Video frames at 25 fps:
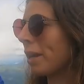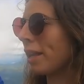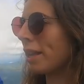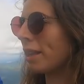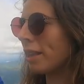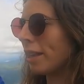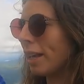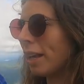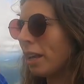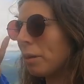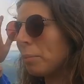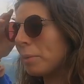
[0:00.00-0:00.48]
we
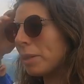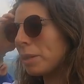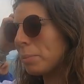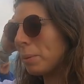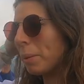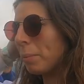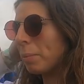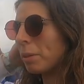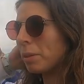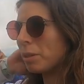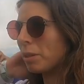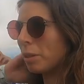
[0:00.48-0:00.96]
get the helmets
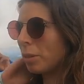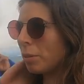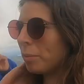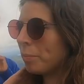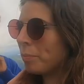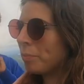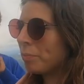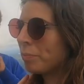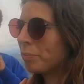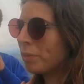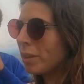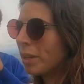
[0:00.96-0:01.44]
to be put
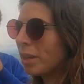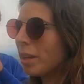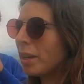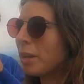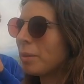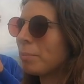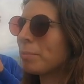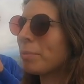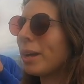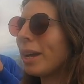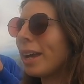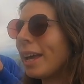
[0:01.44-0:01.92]
on.
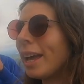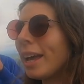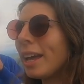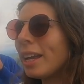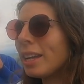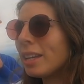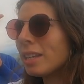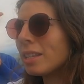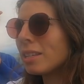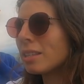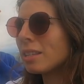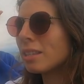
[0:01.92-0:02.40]
My
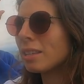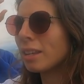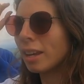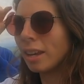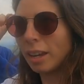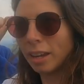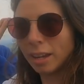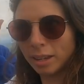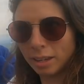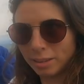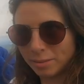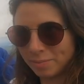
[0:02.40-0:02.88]
head is
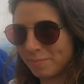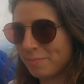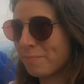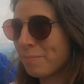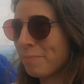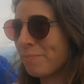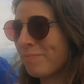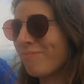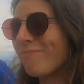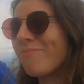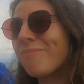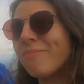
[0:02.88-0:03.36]

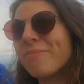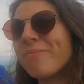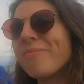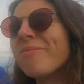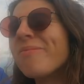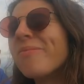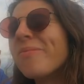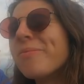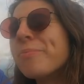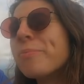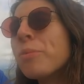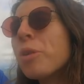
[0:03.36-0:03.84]

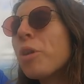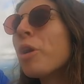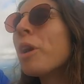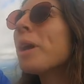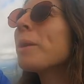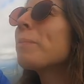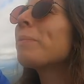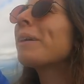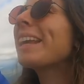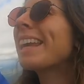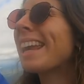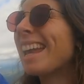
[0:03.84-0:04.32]
muy
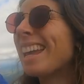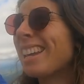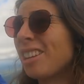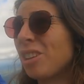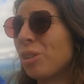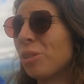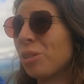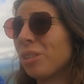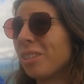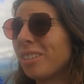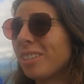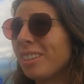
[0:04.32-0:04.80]

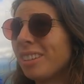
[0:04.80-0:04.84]
pequeño.